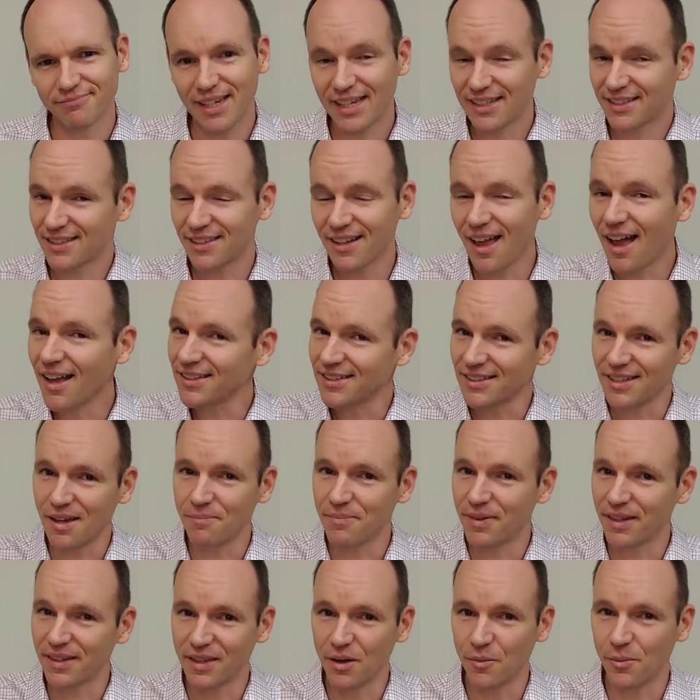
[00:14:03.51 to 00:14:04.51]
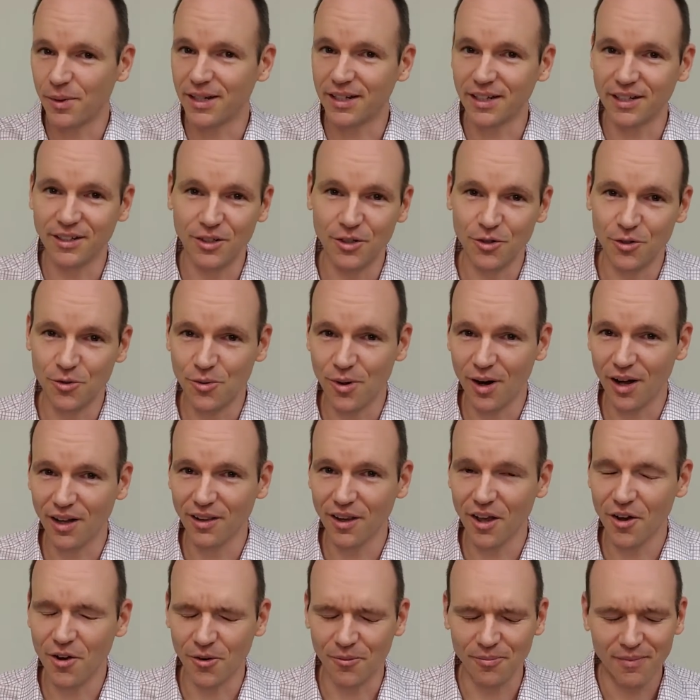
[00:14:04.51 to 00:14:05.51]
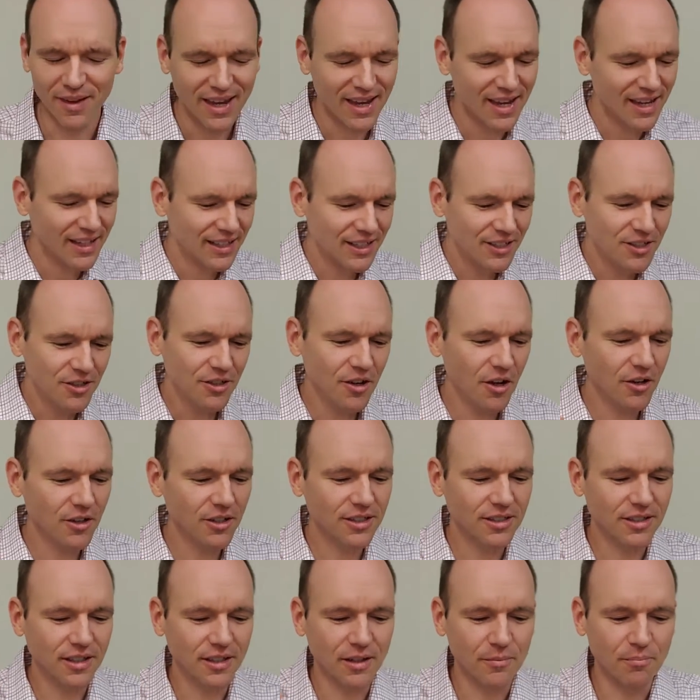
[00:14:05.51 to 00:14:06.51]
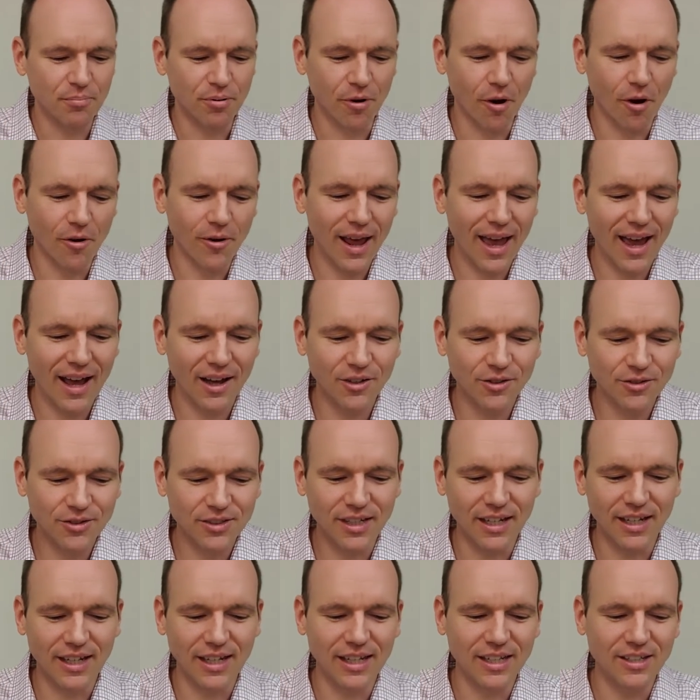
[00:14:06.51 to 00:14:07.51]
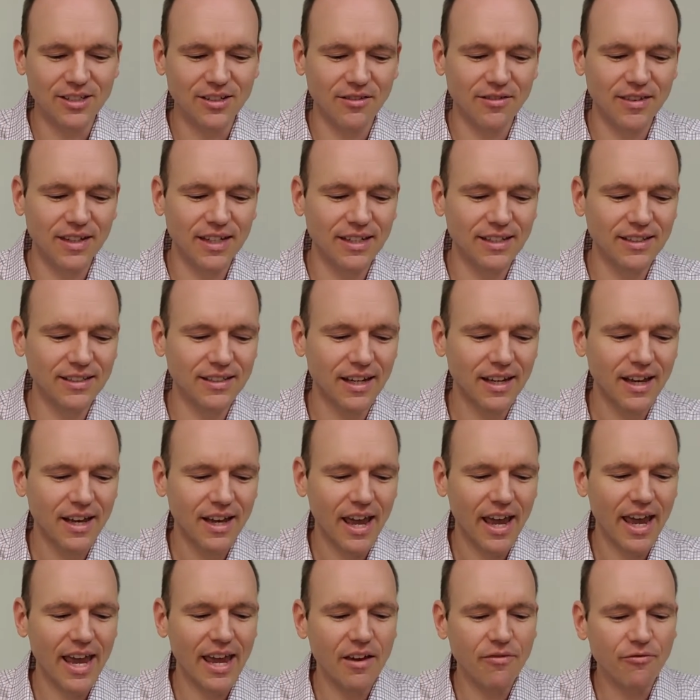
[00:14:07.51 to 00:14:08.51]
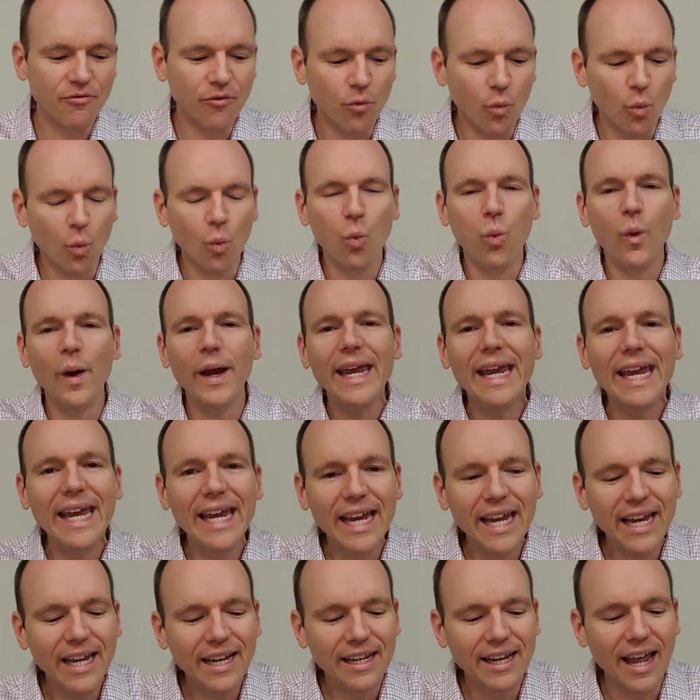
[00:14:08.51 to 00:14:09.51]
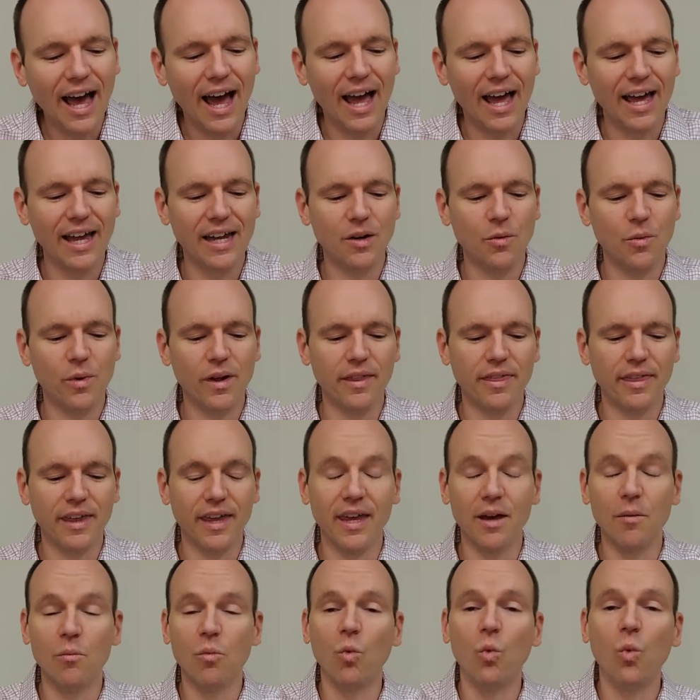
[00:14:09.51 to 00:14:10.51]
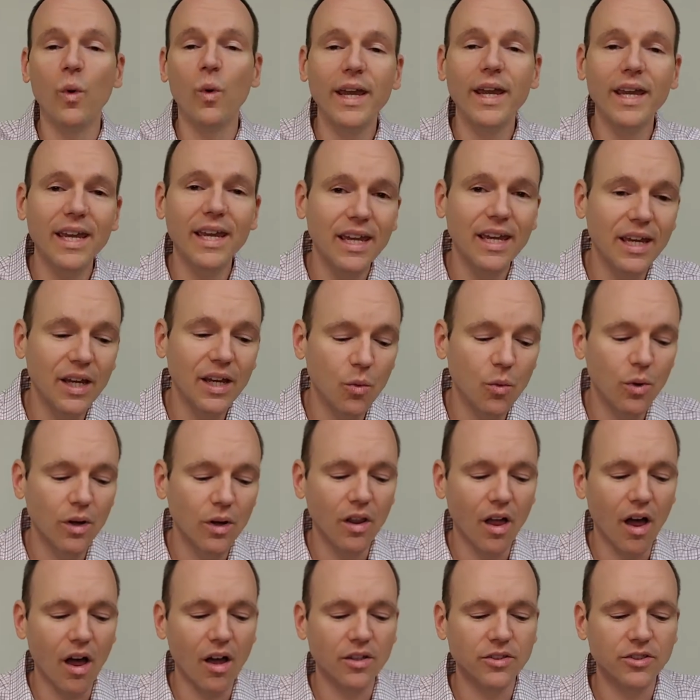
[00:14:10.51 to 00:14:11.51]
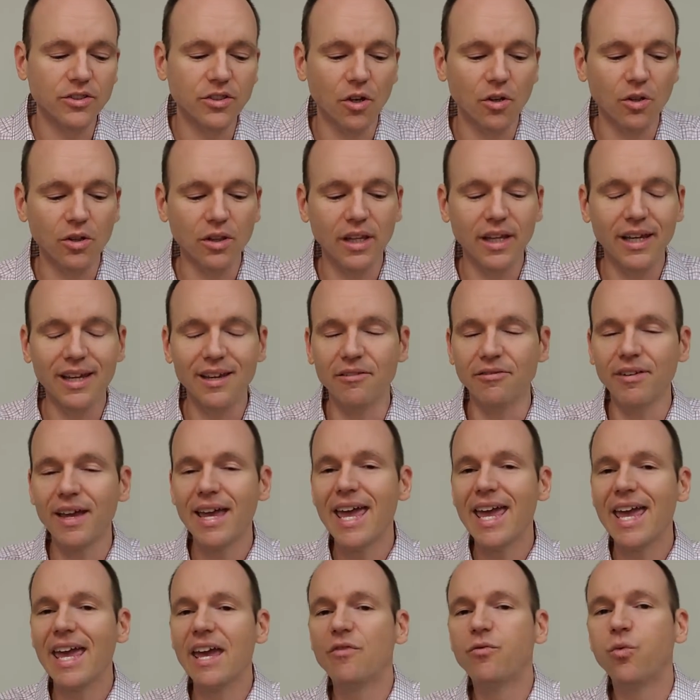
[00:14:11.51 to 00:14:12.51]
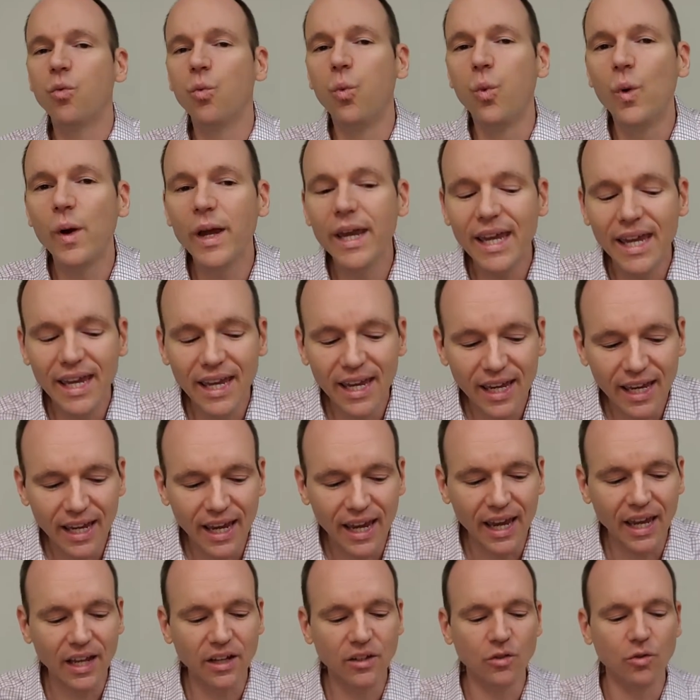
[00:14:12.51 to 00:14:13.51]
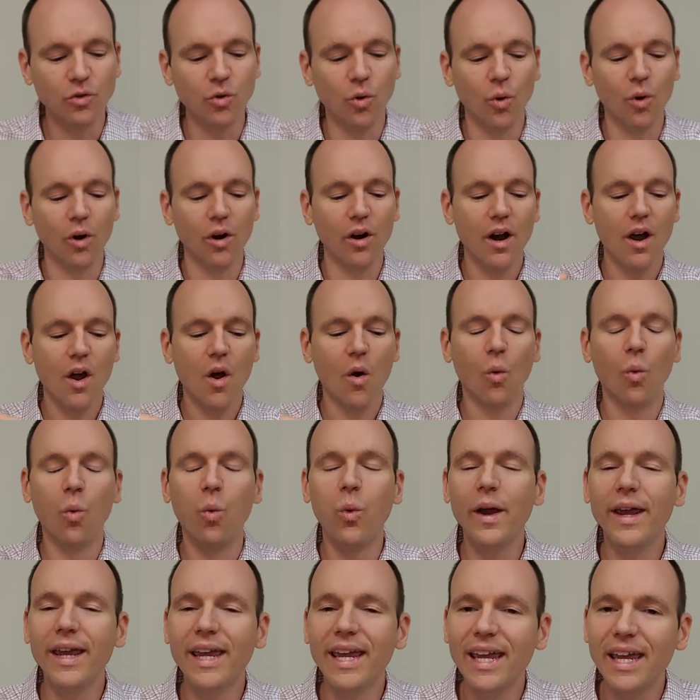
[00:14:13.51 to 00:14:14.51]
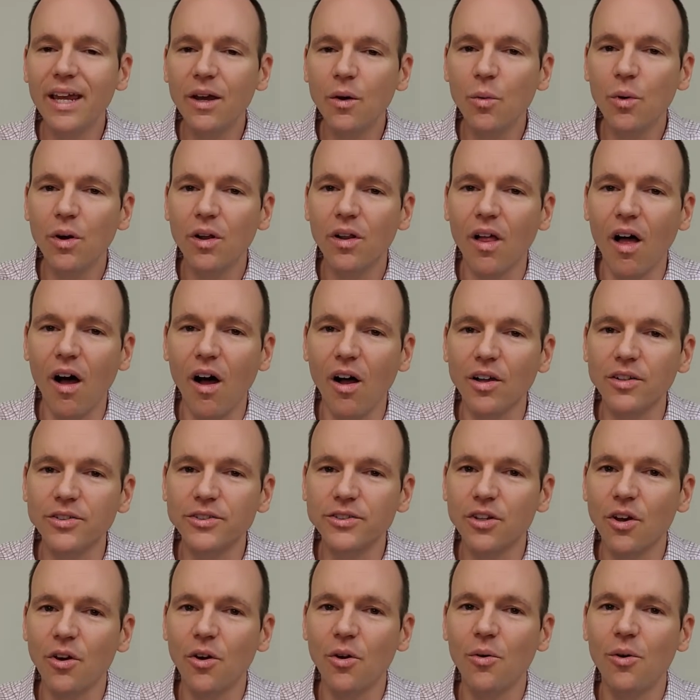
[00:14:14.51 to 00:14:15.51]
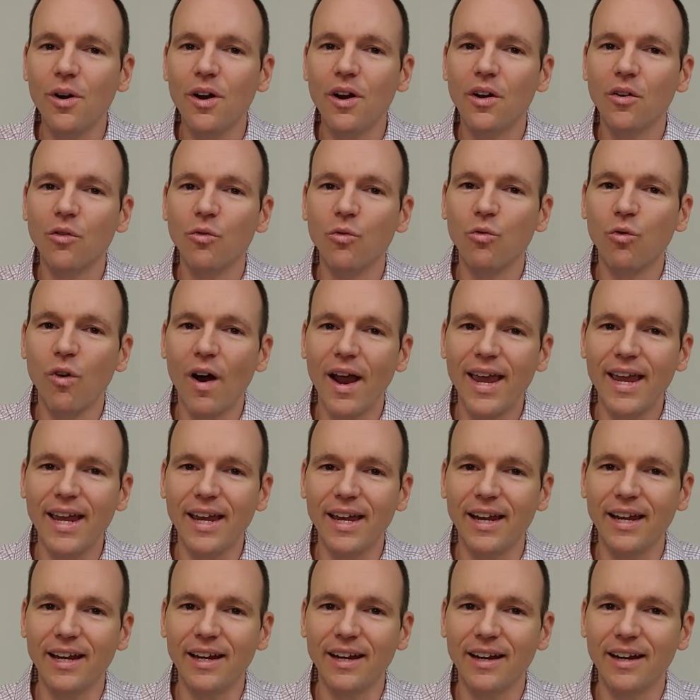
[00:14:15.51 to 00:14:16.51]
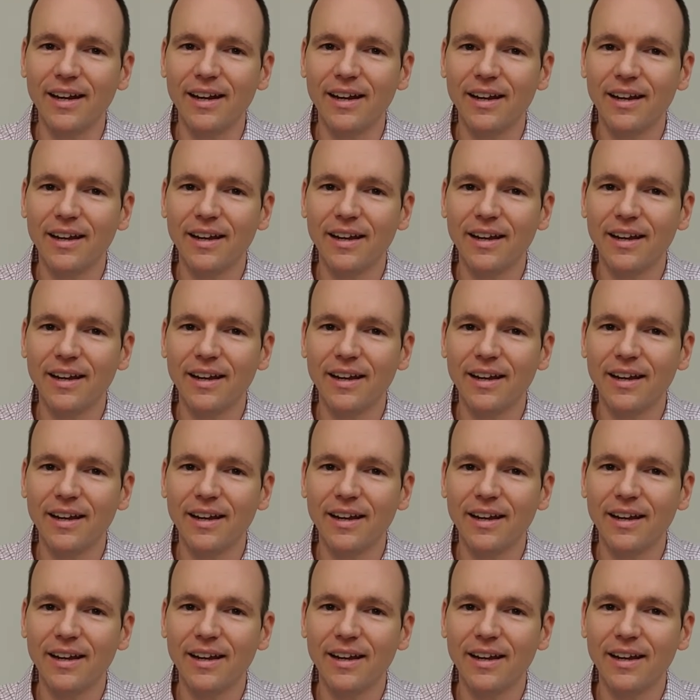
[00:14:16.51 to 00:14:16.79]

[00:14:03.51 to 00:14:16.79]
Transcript: It's not something that we can do alone. Did you notice the pronouns in each of these? If we died with Him, we will also live. If we endure, we will also reign.